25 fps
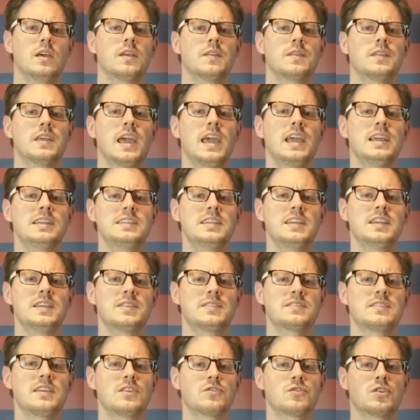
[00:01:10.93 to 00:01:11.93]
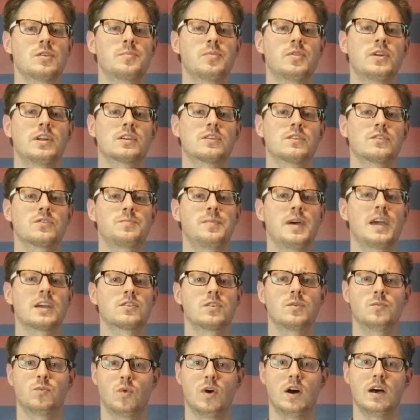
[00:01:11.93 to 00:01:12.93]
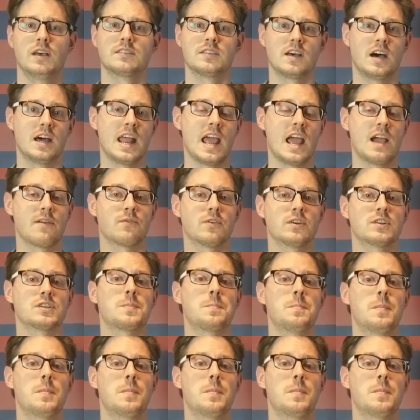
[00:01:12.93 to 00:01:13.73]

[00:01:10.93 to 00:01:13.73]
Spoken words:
The 18th century political spectrum was, on average,